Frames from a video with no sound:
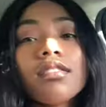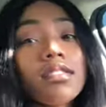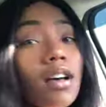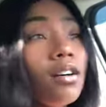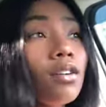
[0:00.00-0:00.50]

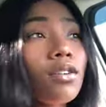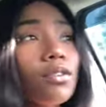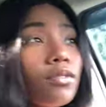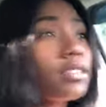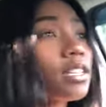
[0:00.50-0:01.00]

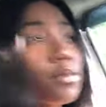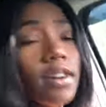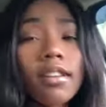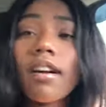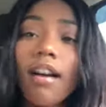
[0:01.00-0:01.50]
So since we're
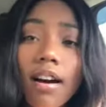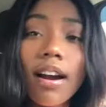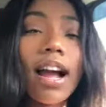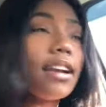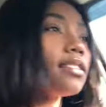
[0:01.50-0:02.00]
in the
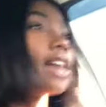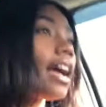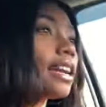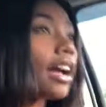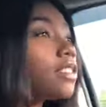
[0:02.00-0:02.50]
car, I
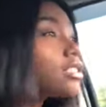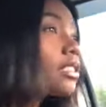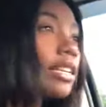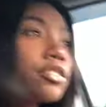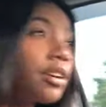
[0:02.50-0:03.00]
decide I just
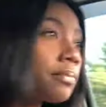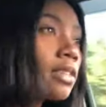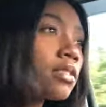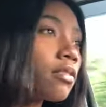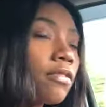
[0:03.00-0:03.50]
interrupt
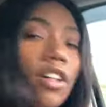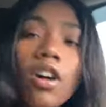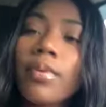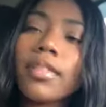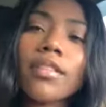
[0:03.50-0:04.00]
this little
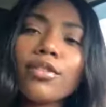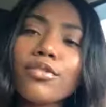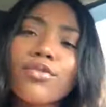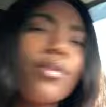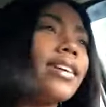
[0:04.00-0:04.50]
vlog with a little
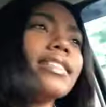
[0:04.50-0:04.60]
story